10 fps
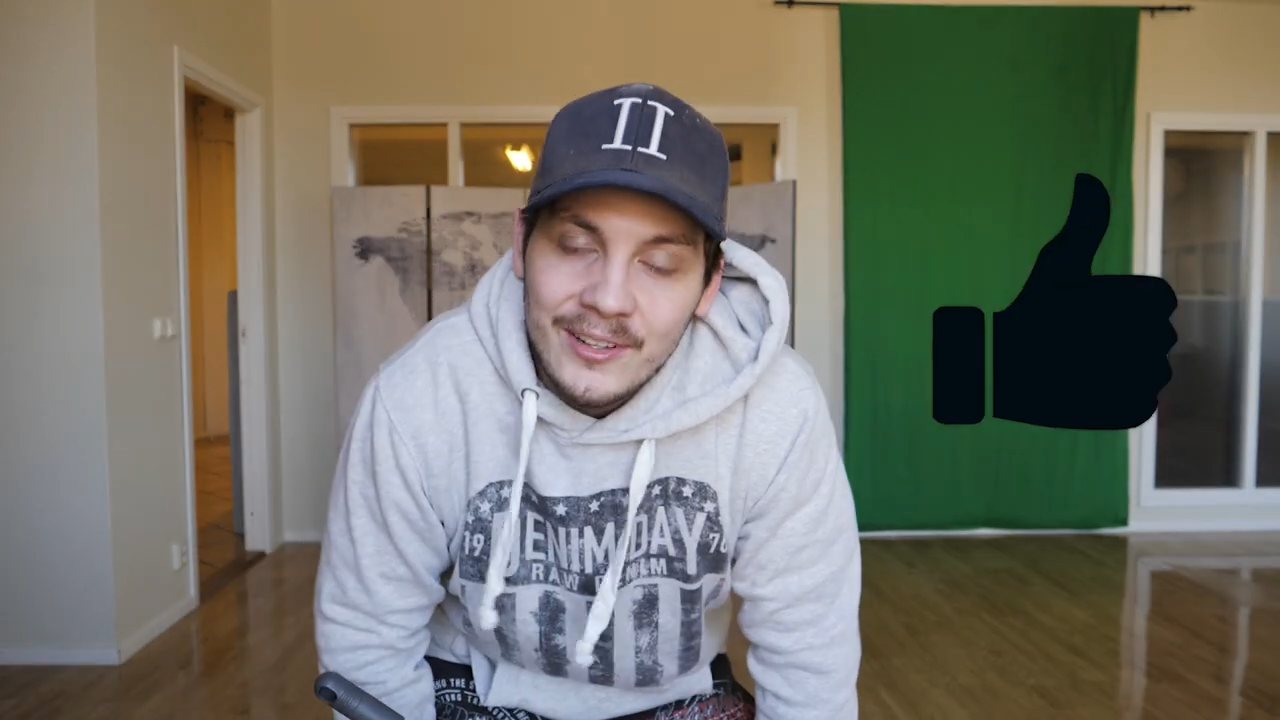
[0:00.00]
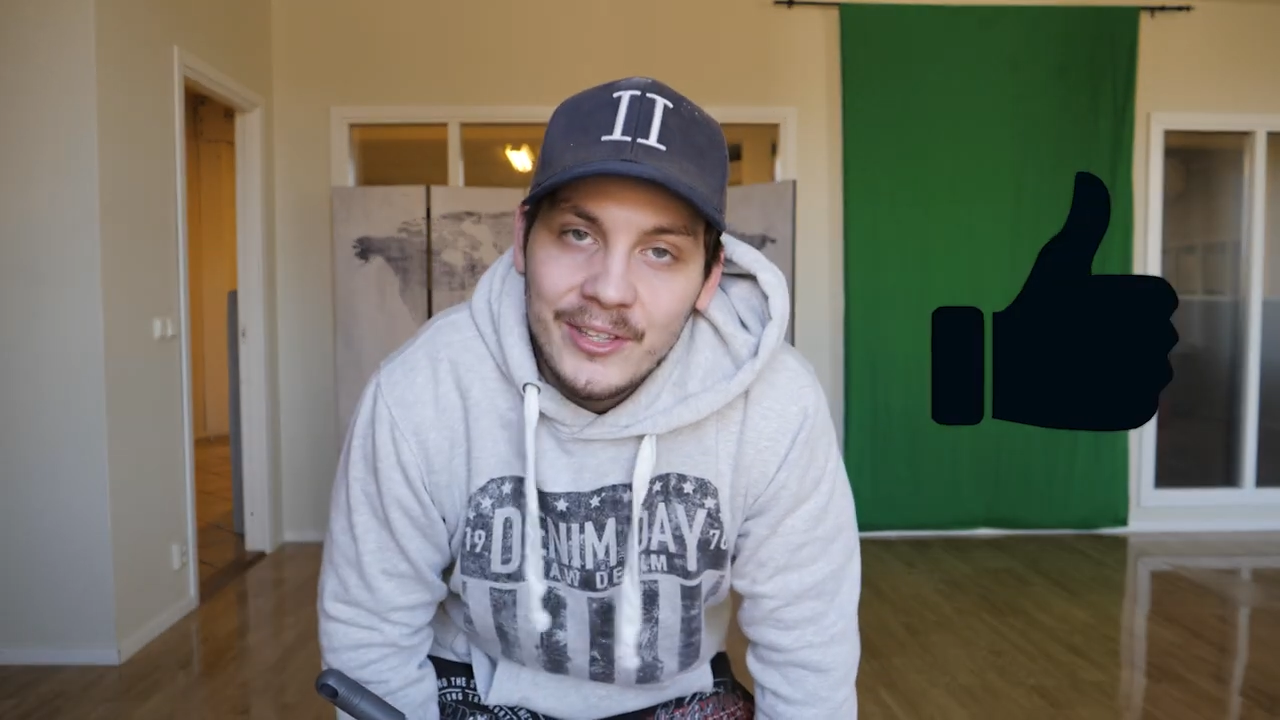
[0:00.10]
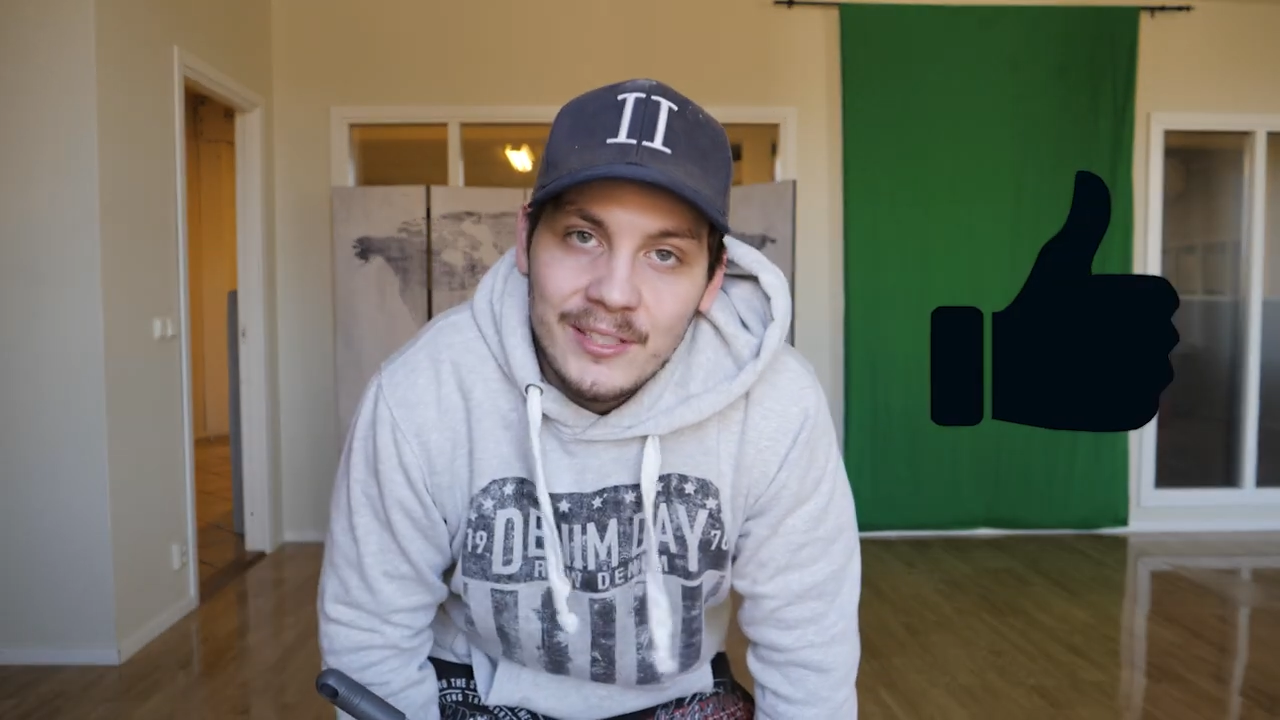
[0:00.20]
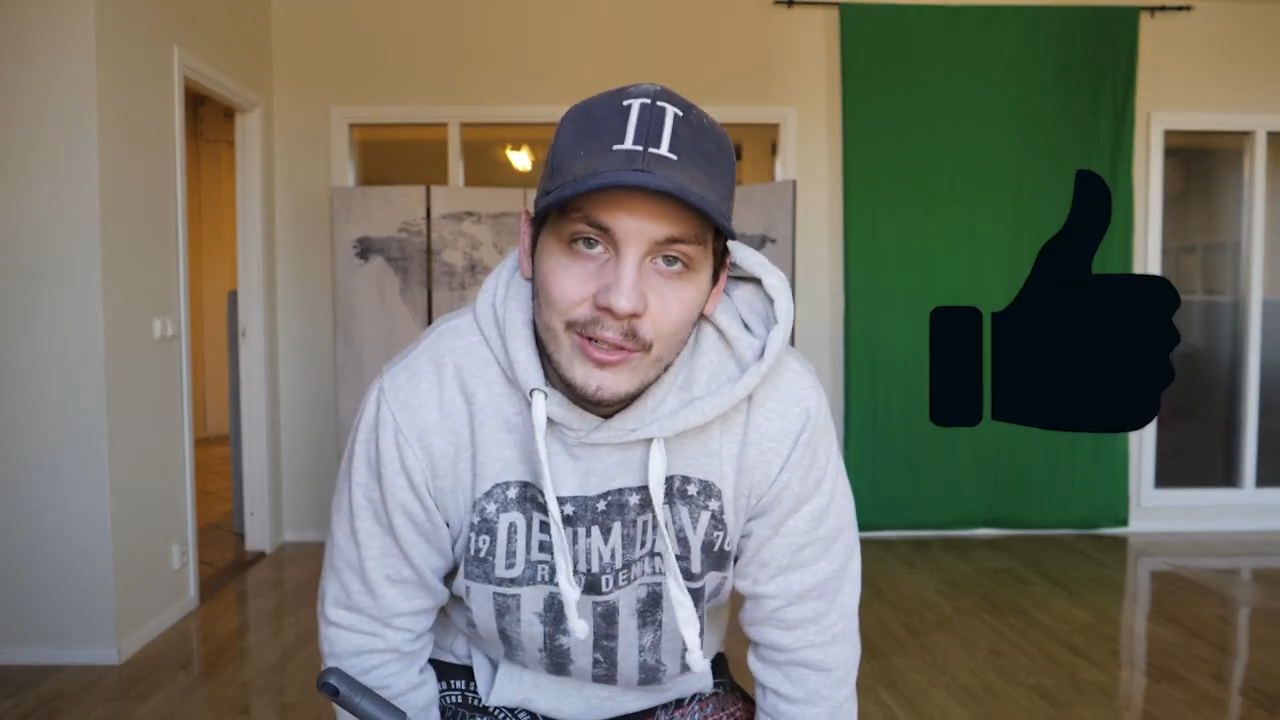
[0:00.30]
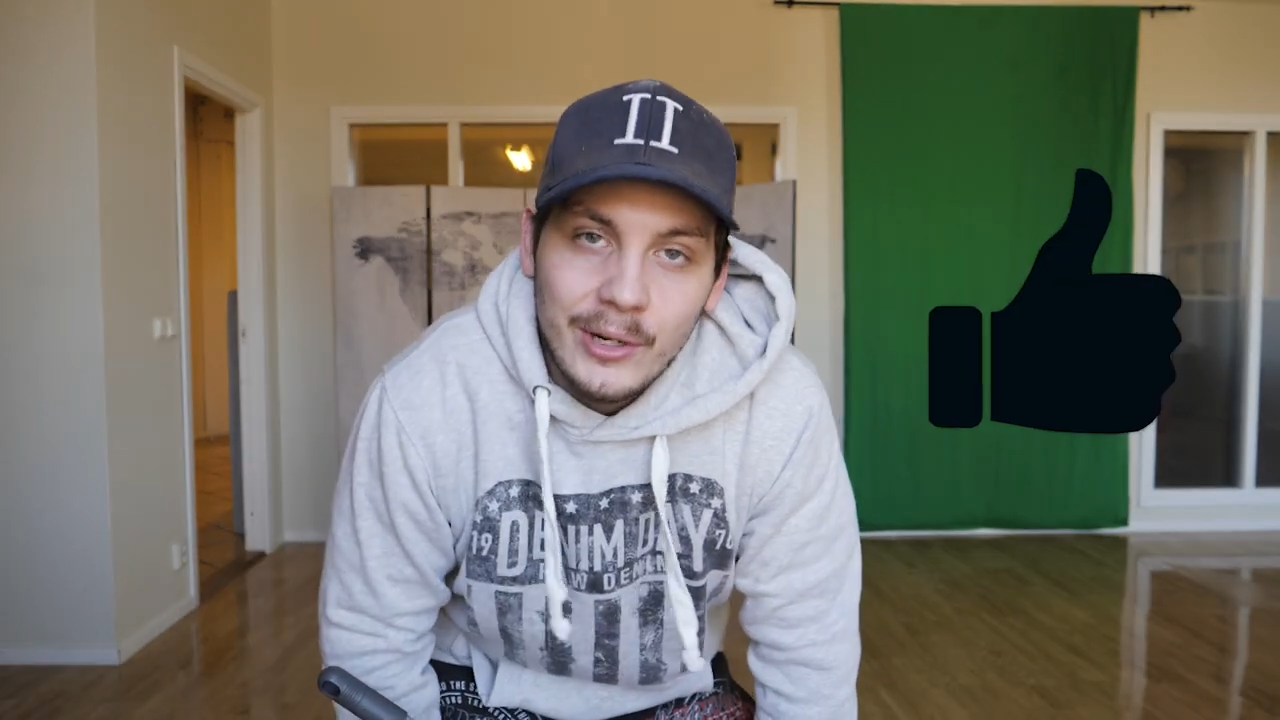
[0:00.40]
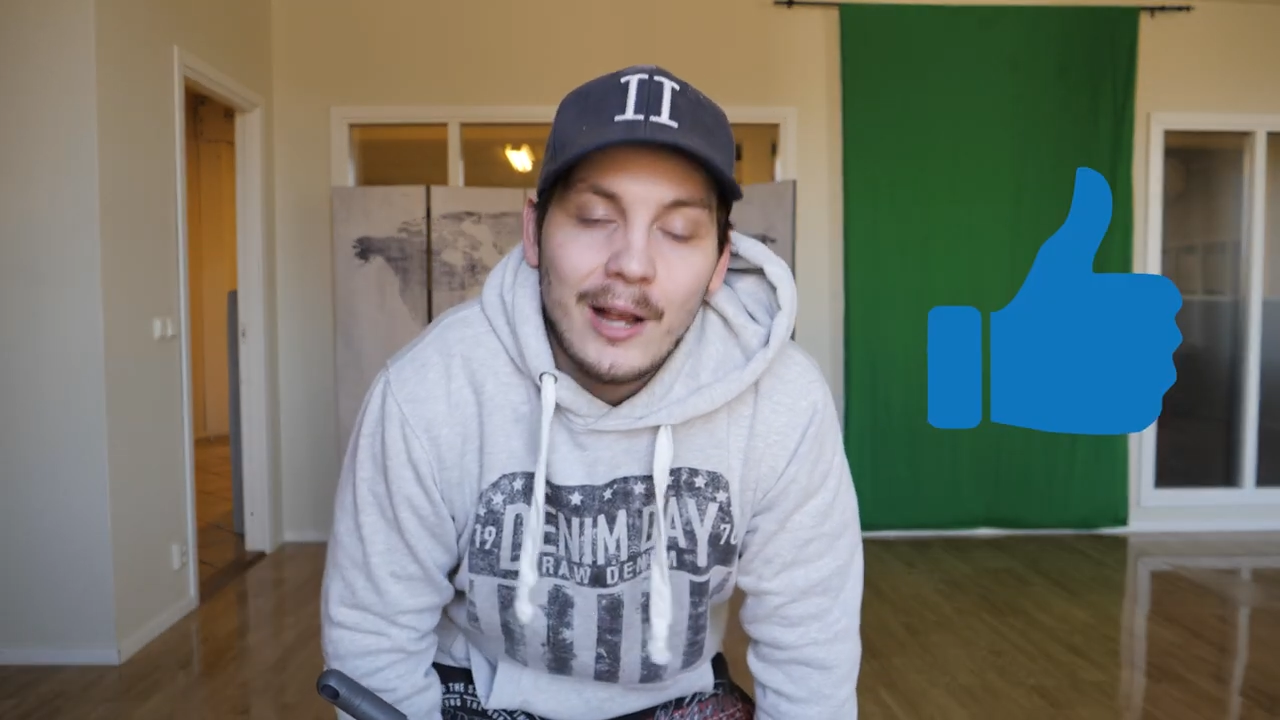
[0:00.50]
on this video,